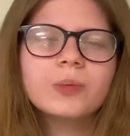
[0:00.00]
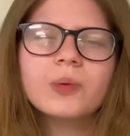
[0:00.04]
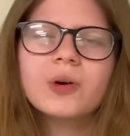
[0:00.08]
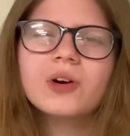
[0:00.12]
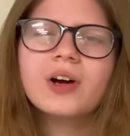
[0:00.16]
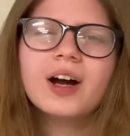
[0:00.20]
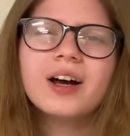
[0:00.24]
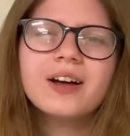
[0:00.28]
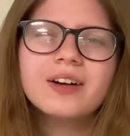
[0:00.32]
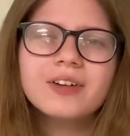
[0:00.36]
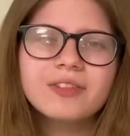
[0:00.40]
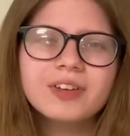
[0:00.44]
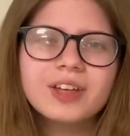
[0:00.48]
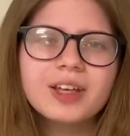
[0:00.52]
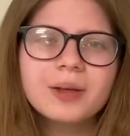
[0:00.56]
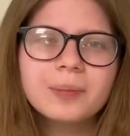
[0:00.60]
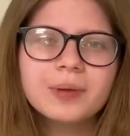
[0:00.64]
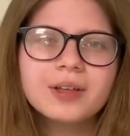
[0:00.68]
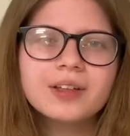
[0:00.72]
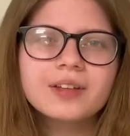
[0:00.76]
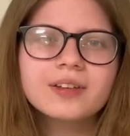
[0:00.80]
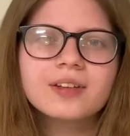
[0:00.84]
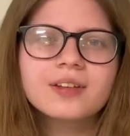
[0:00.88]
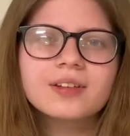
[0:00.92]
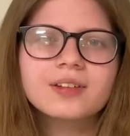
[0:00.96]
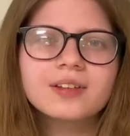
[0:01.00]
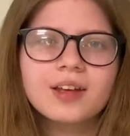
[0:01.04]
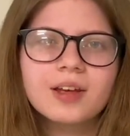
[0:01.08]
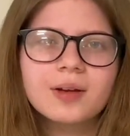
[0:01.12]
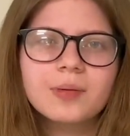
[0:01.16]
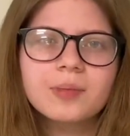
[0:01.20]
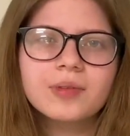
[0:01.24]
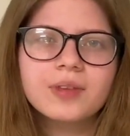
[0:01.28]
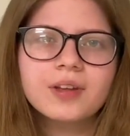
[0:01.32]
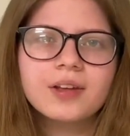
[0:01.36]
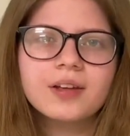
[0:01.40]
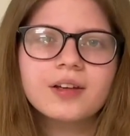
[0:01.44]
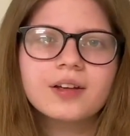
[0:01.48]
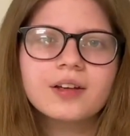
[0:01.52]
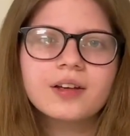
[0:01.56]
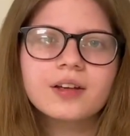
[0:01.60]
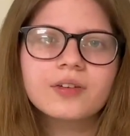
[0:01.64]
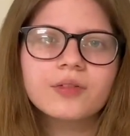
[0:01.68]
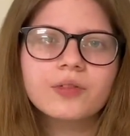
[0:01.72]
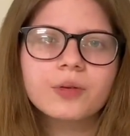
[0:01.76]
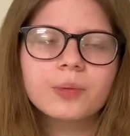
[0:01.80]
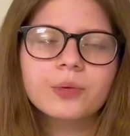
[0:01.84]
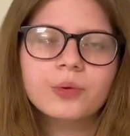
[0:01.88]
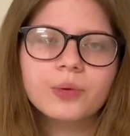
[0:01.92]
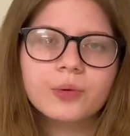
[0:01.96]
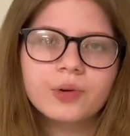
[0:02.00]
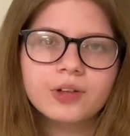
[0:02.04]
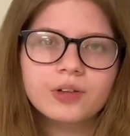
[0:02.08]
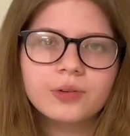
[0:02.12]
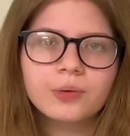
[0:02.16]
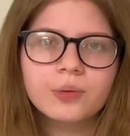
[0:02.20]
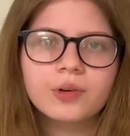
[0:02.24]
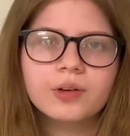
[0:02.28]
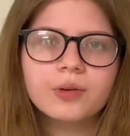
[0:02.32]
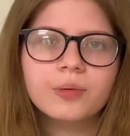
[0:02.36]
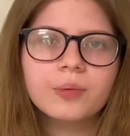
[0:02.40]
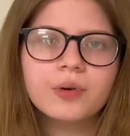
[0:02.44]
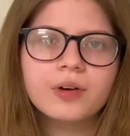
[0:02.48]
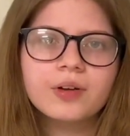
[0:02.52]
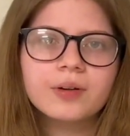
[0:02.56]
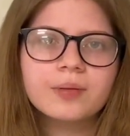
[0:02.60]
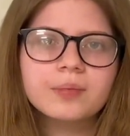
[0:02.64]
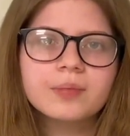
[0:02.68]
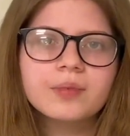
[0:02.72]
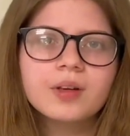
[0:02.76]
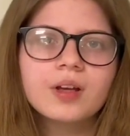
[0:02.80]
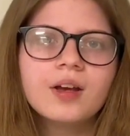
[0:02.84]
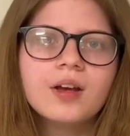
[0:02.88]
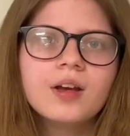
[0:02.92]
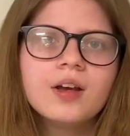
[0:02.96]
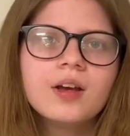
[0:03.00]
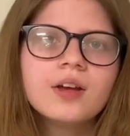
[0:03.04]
while kind of keeping the same thing from 2021.